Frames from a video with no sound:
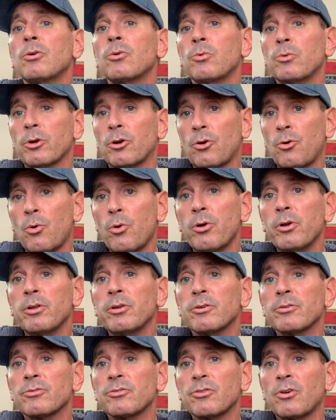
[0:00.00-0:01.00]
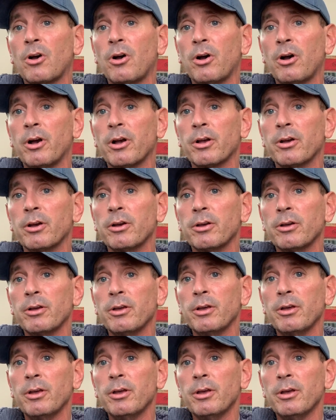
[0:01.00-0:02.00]
recording a song,
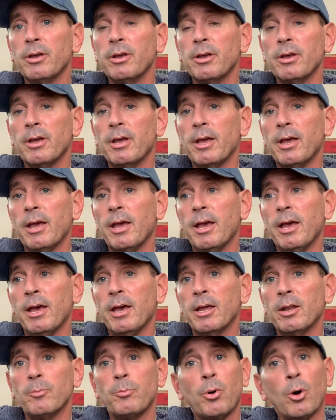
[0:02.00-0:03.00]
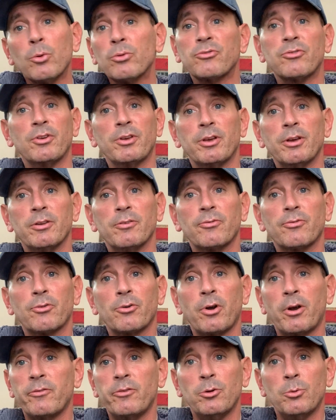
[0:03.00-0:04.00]
and posting it
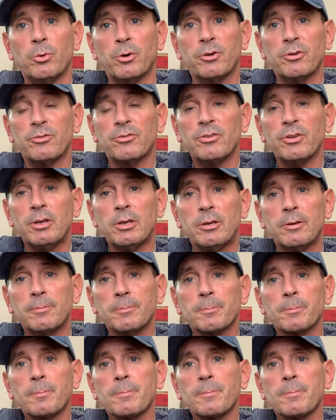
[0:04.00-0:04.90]
for everyone to see.